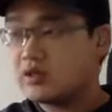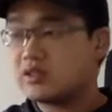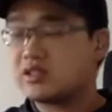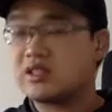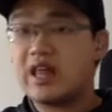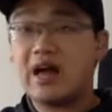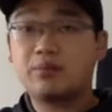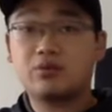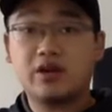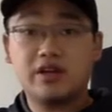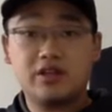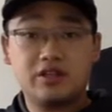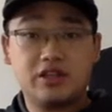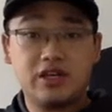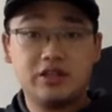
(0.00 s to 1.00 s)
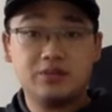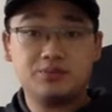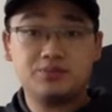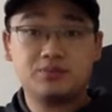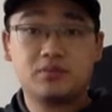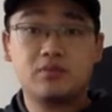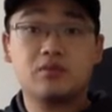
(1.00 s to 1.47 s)
slap right yet,
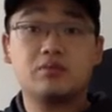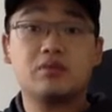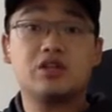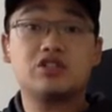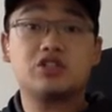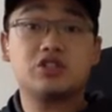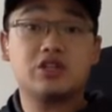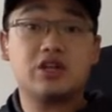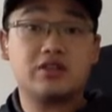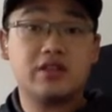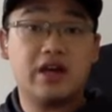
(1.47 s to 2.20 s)
make sure you get